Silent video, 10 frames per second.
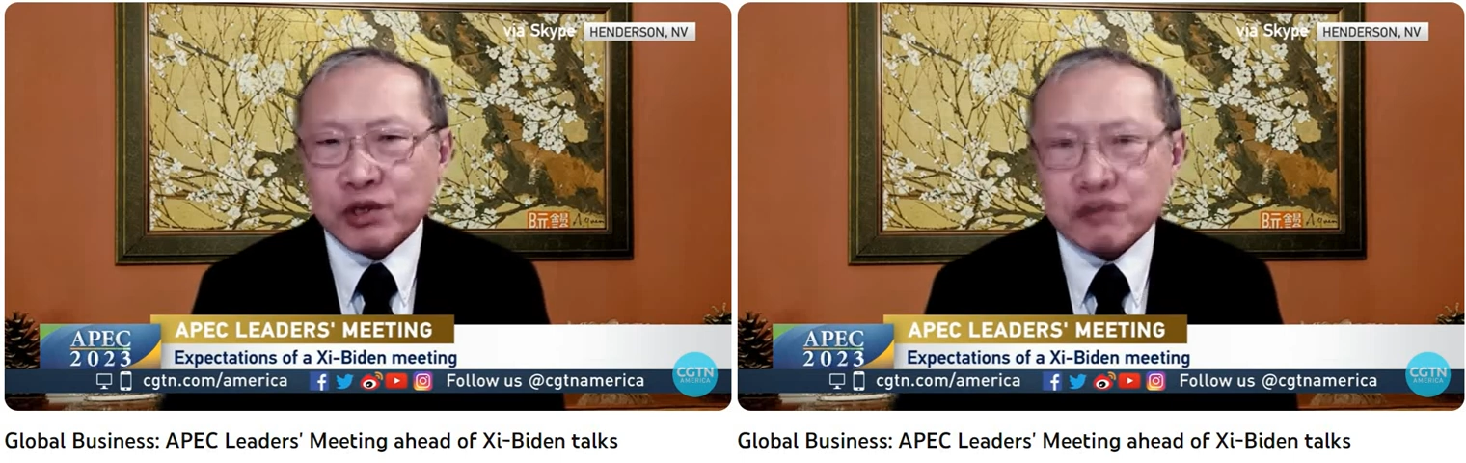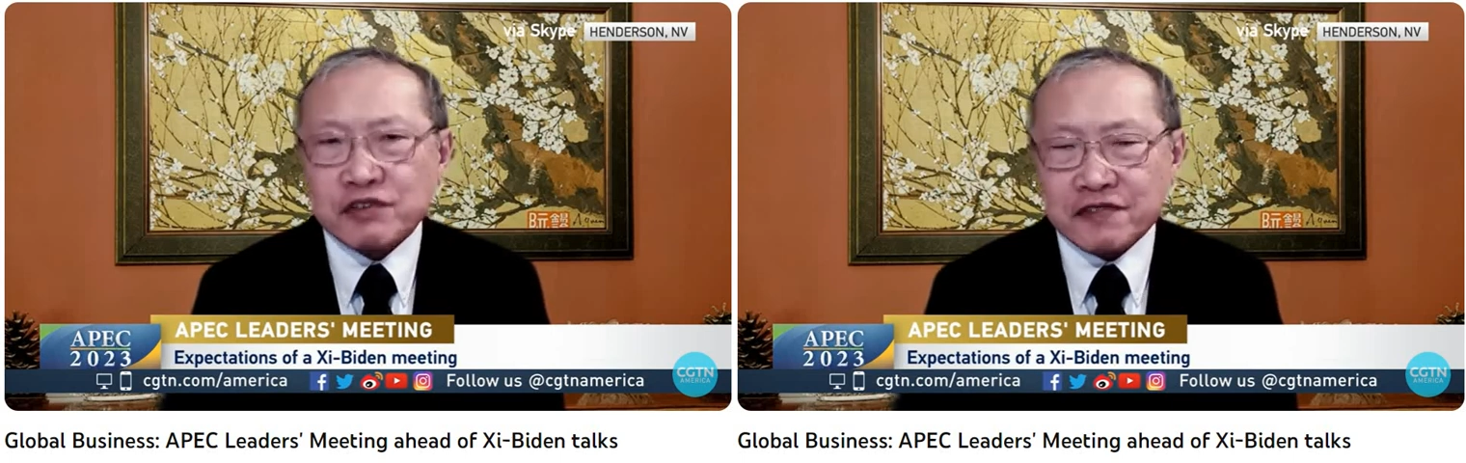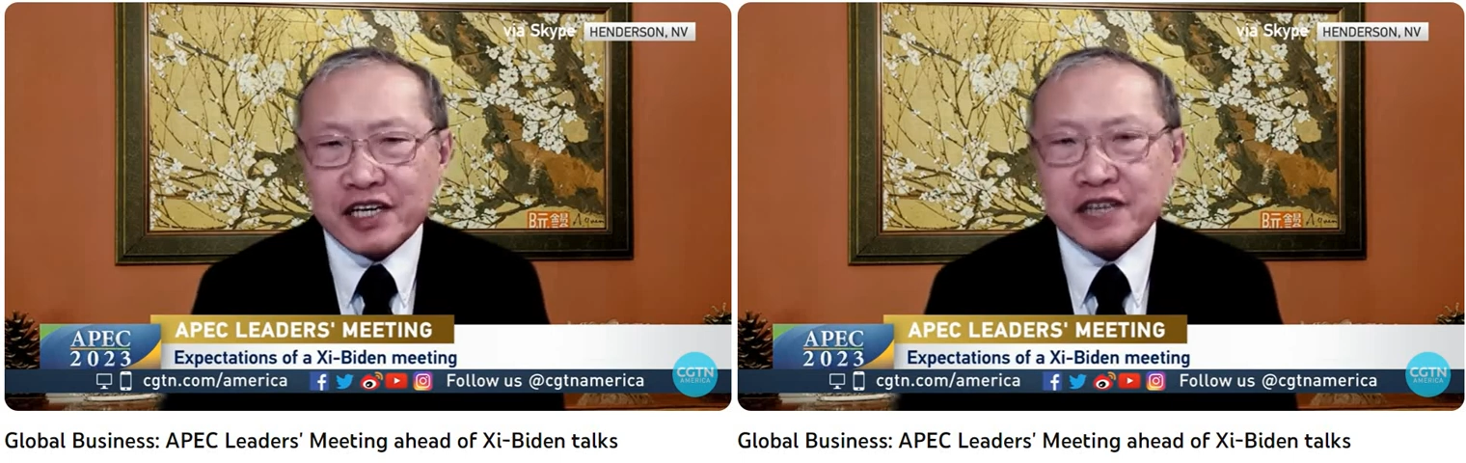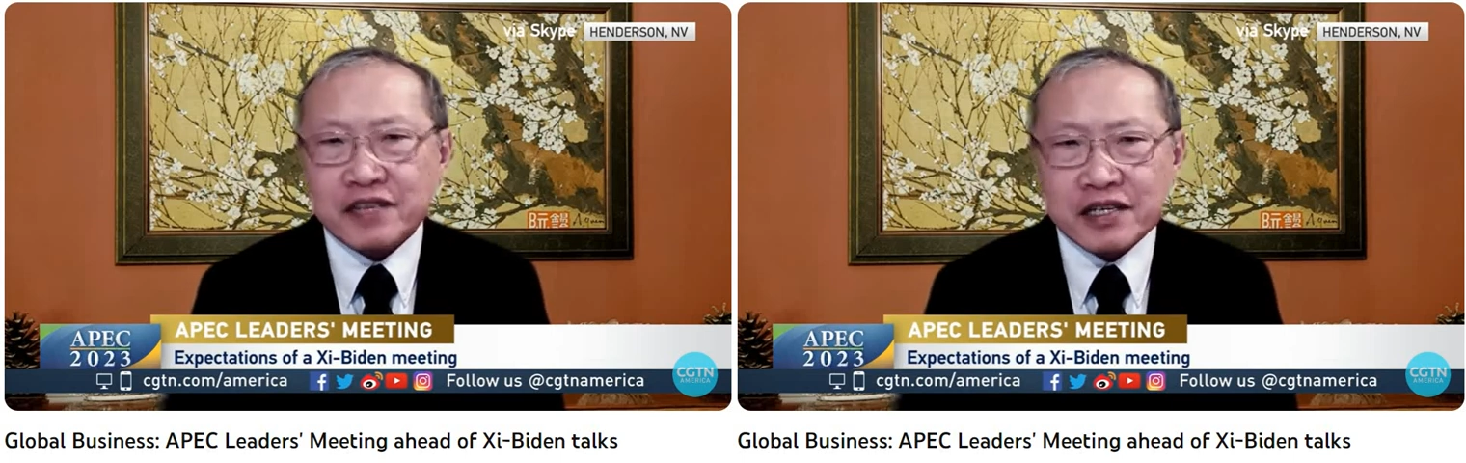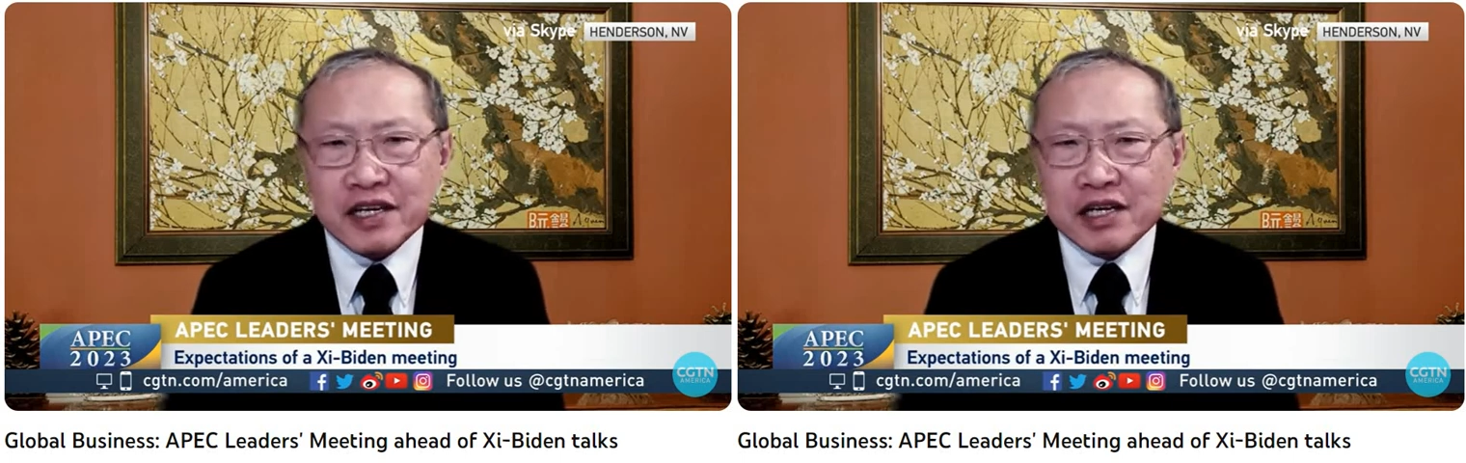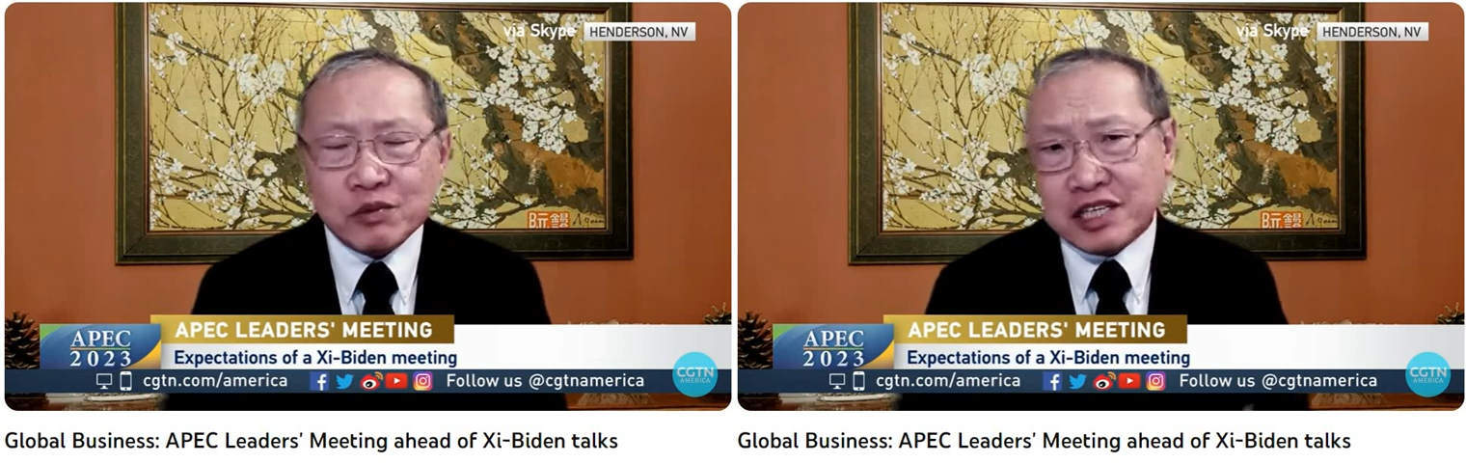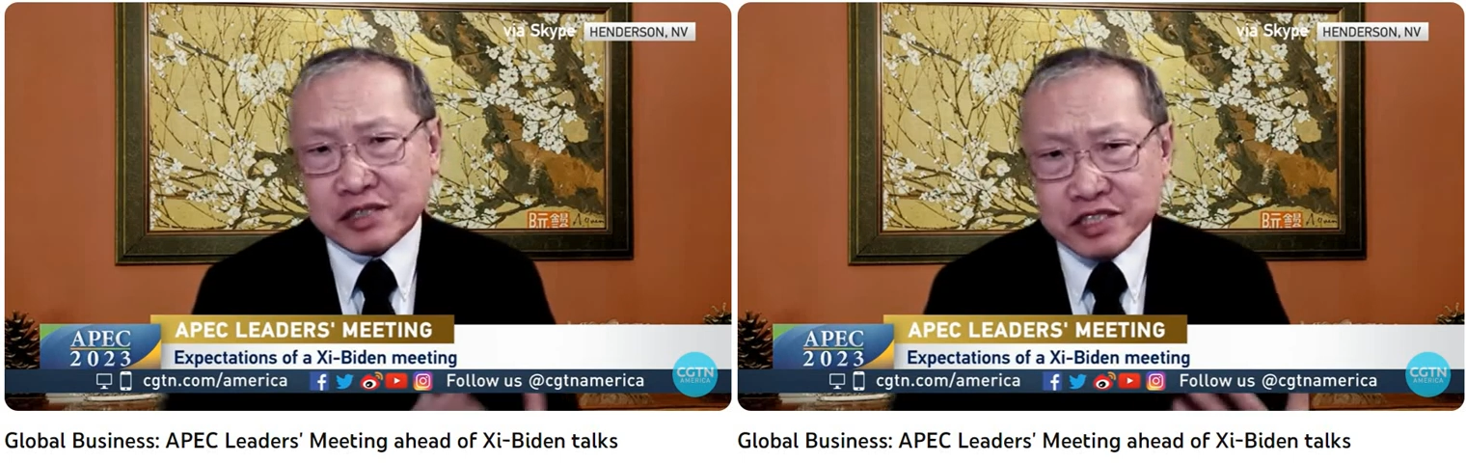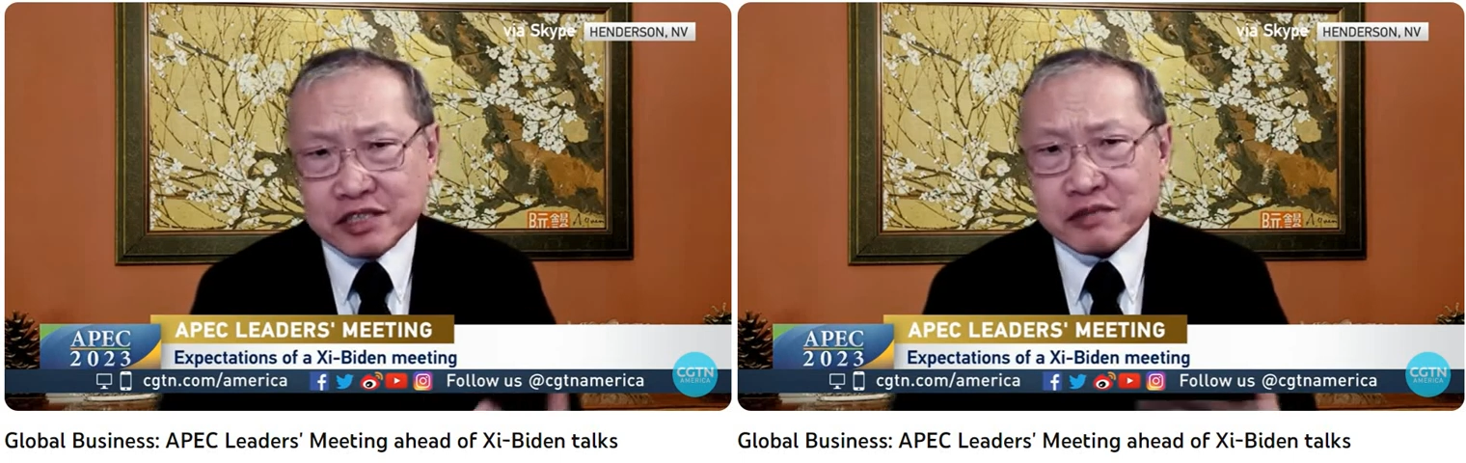over the fact that
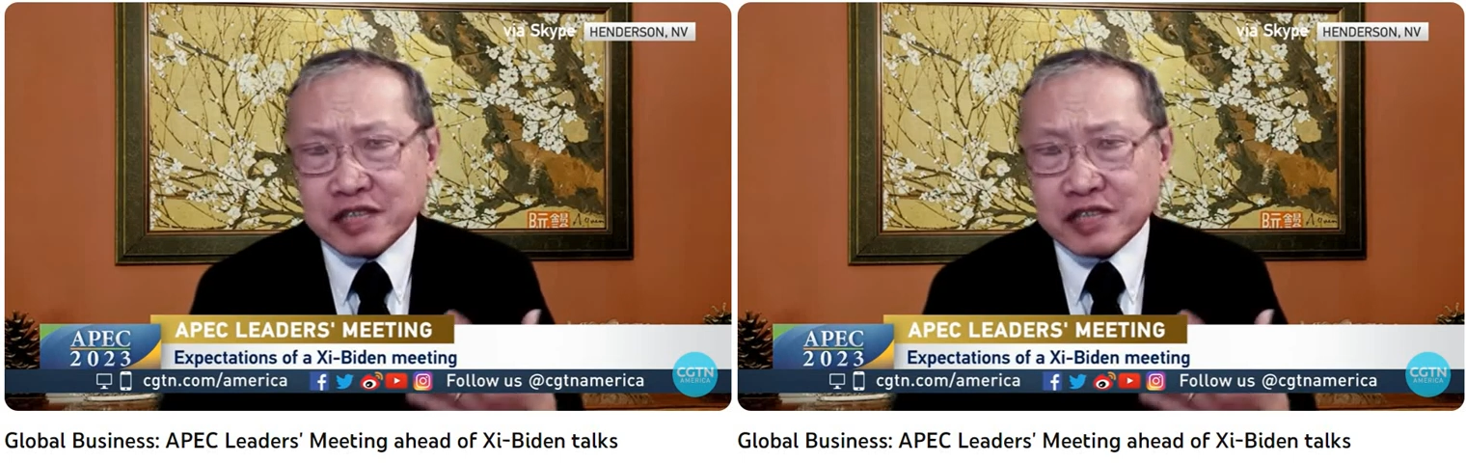well, you know,